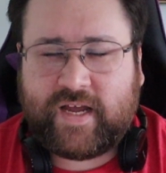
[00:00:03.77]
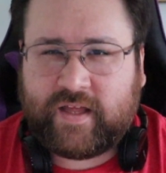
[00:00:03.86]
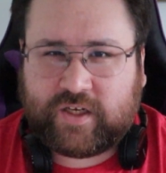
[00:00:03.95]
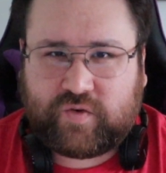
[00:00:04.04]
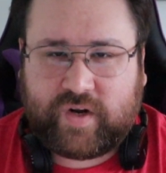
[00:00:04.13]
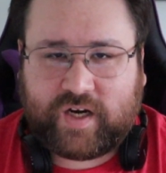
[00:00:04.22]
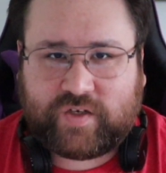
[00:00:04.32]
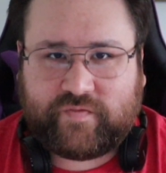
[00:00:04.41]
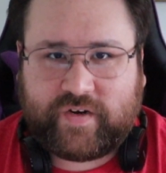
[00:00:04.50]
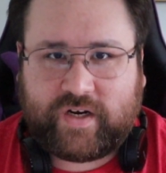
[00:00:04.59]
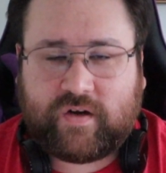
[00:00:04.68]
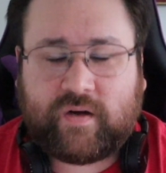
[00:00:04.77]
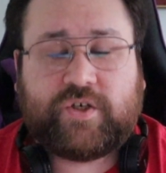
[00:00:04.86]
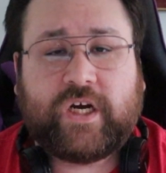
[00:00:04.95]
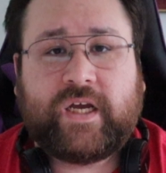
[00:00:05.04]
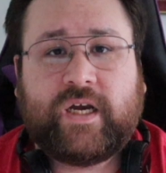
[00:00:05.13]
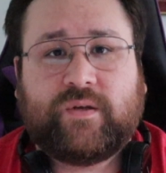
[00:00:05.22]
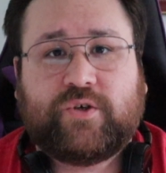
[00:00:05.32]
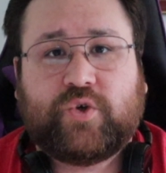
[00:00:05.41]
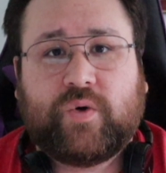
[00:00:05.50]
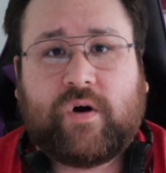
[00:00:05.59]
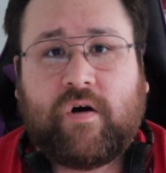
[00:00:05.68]
In this reaction video, I'm checking out the
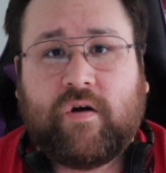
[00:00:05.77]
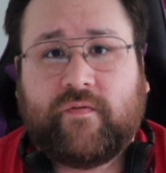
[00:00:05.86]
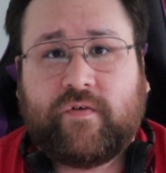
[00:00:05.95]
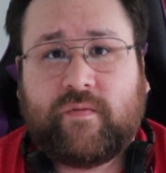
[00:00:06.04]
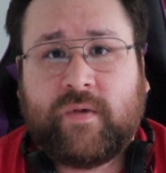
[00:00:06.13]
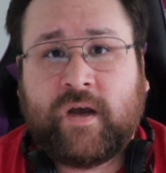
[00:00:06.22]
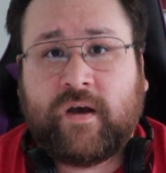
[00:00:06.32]
short horror film,